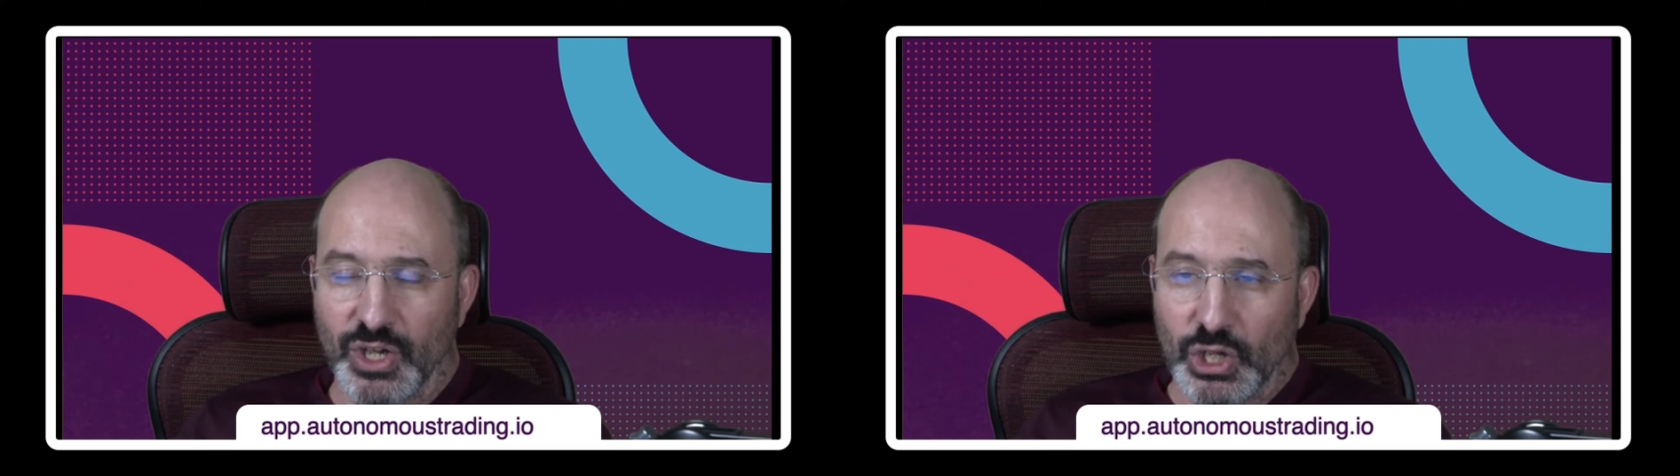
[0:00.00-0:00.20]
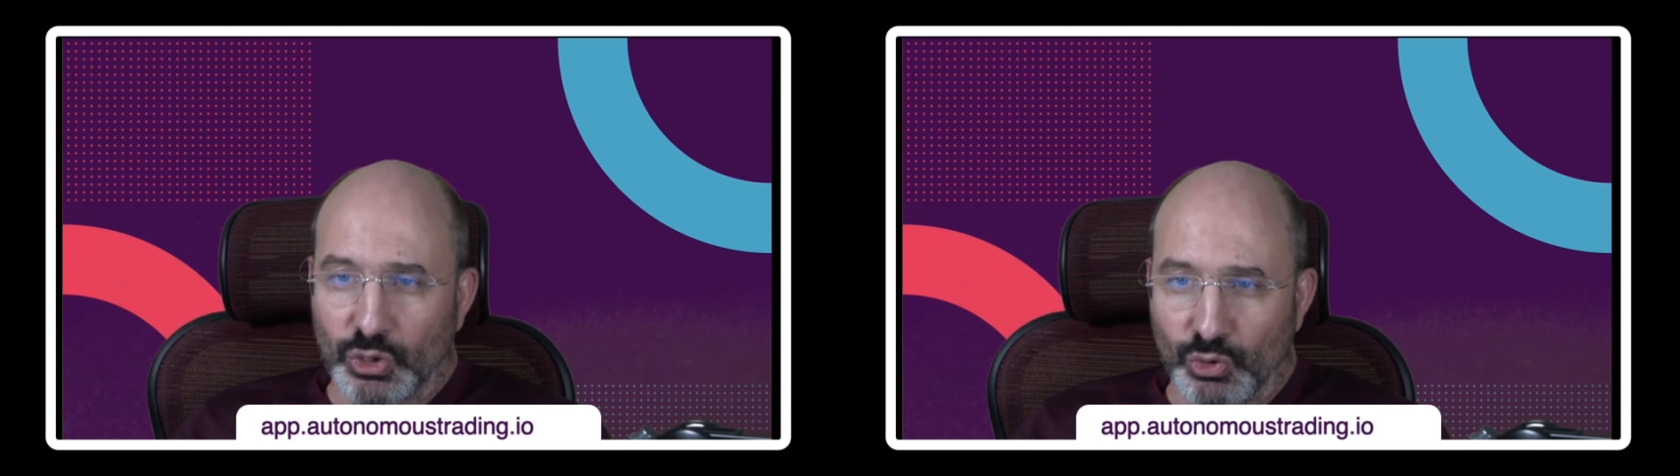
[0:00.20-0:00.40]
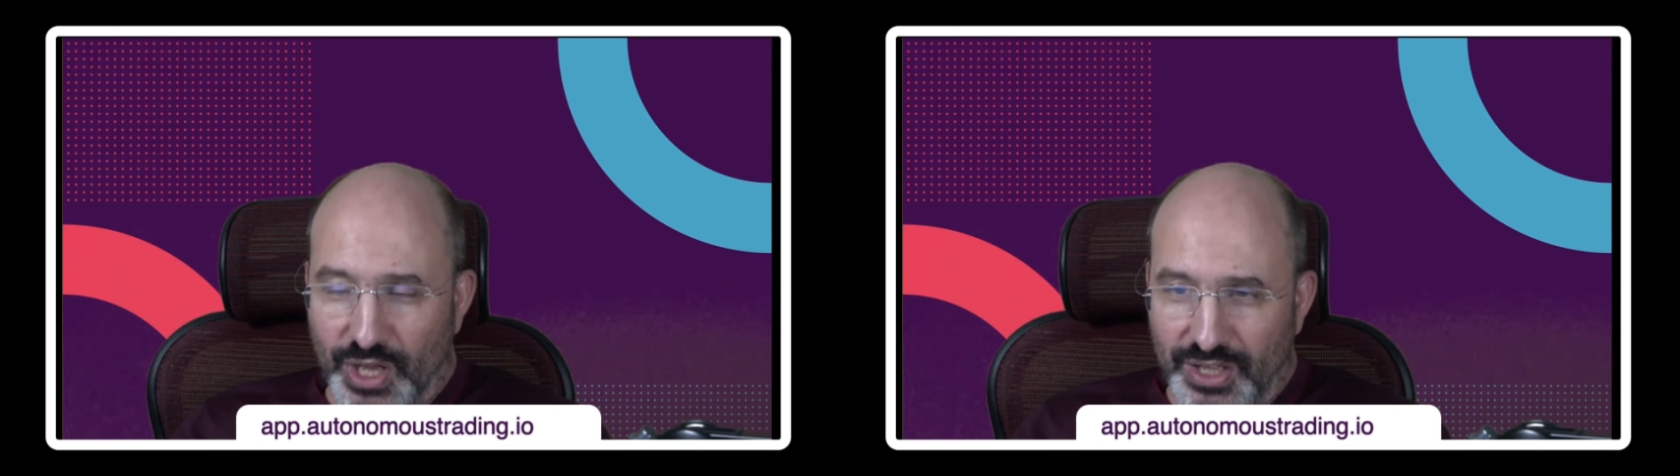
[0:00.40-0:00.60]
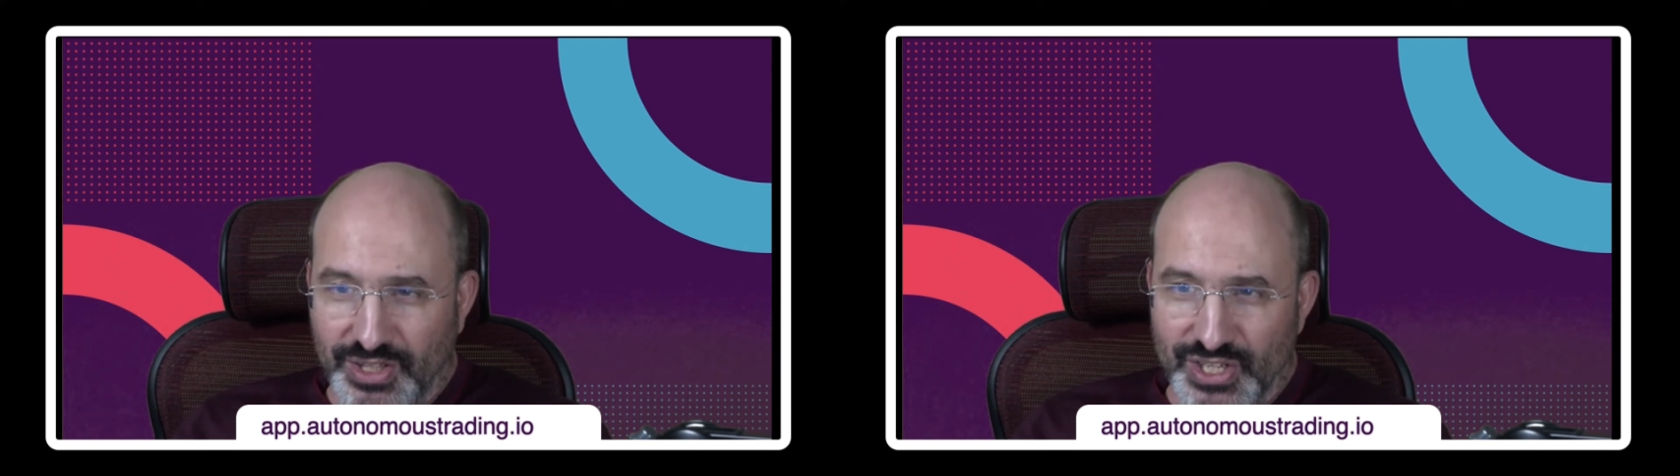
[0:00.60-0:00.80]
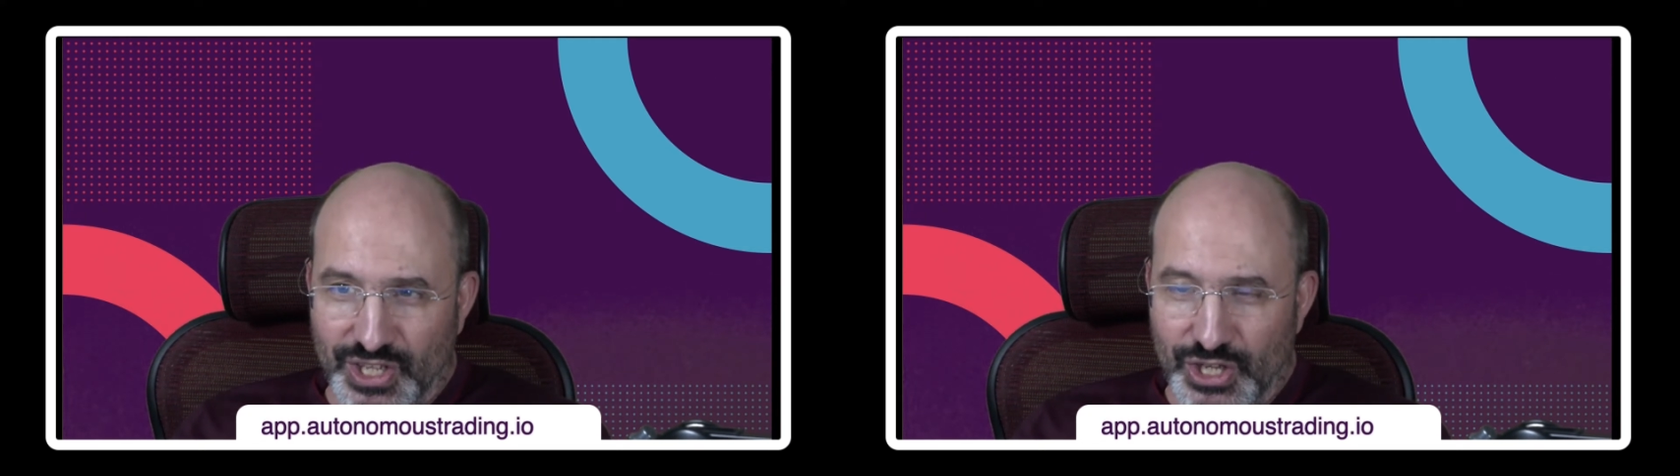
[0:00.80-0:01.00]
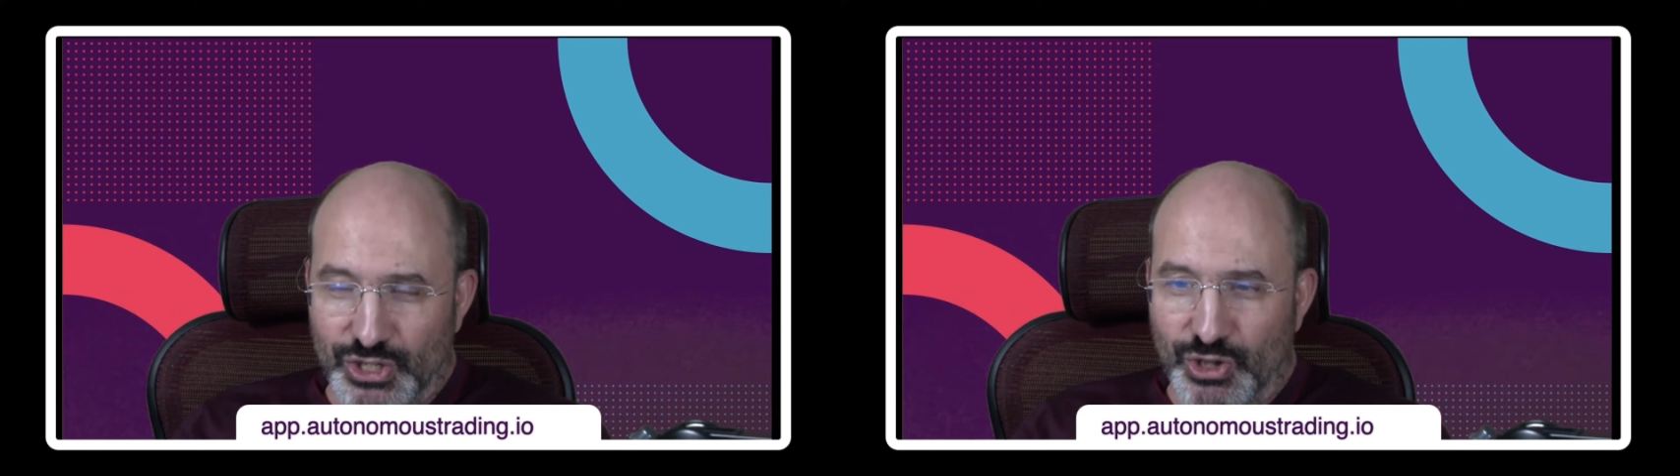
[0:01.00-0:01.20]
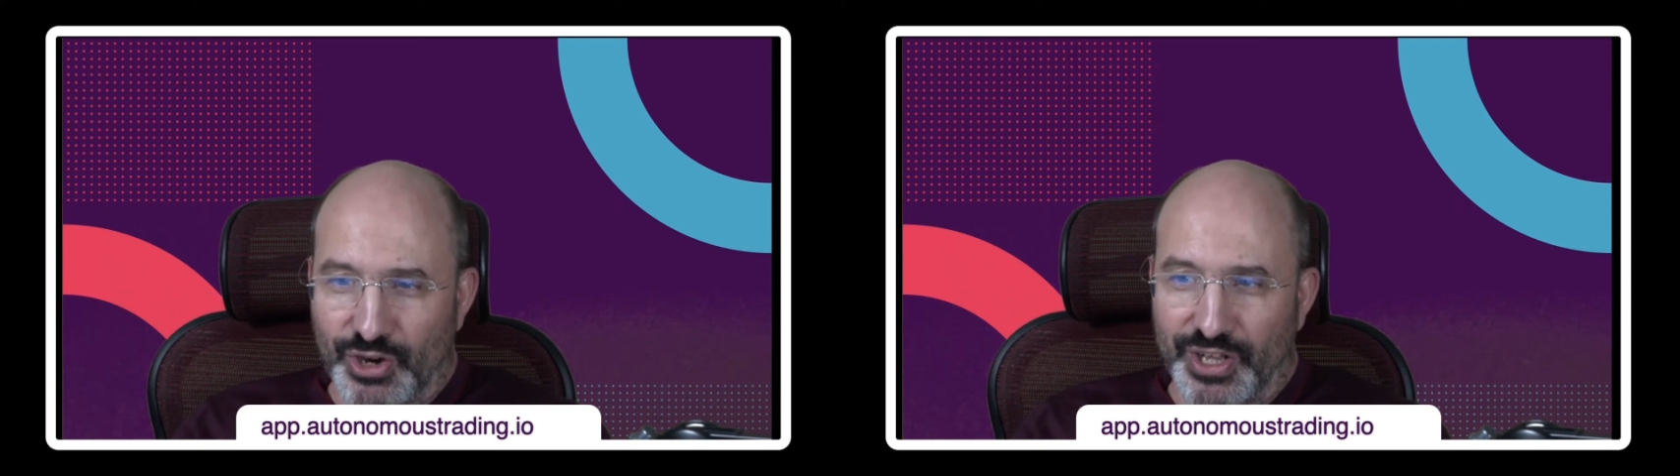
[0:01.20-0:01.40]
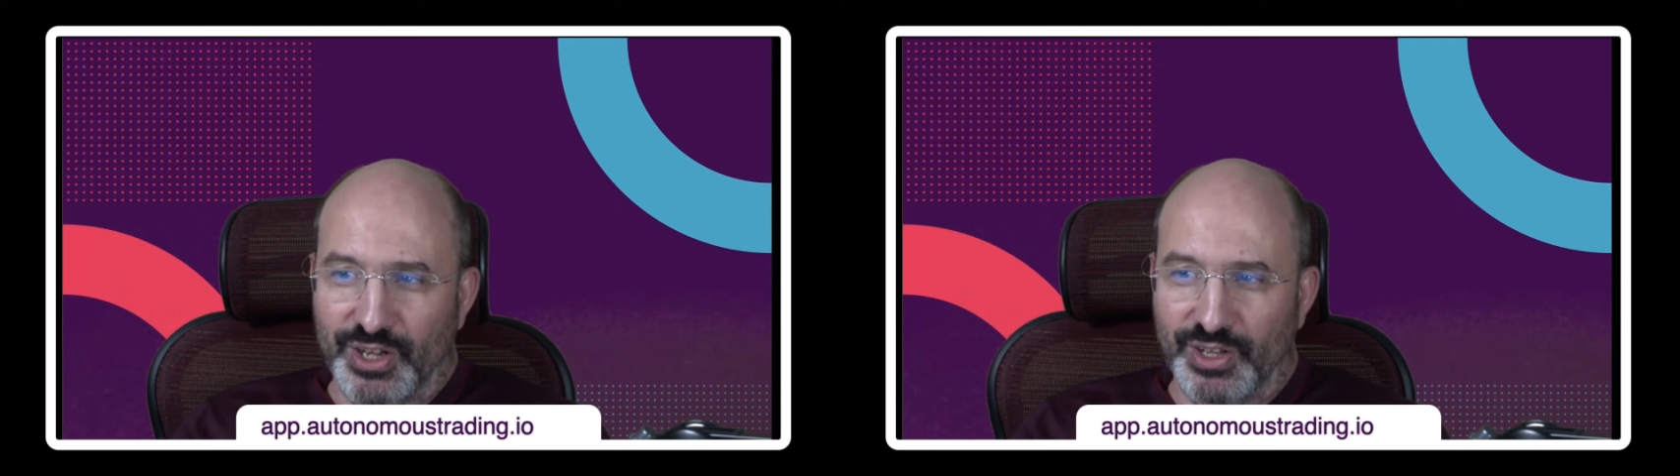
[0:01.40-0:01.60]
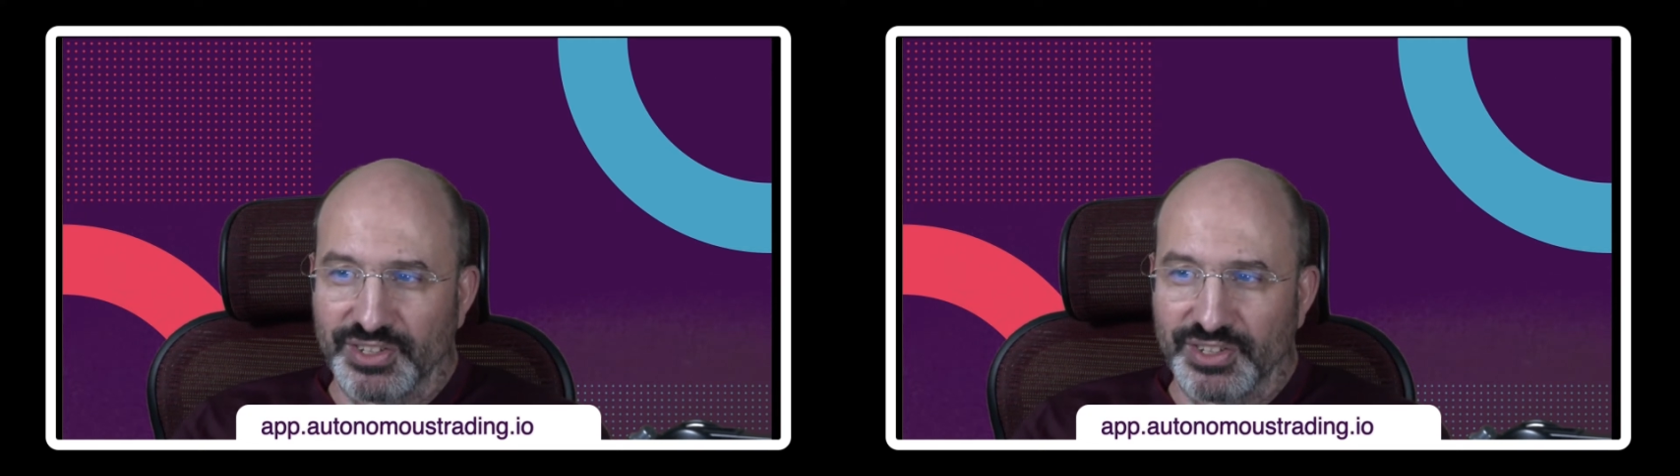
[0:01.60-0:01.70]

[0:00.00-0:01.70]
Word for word: Today it is an historical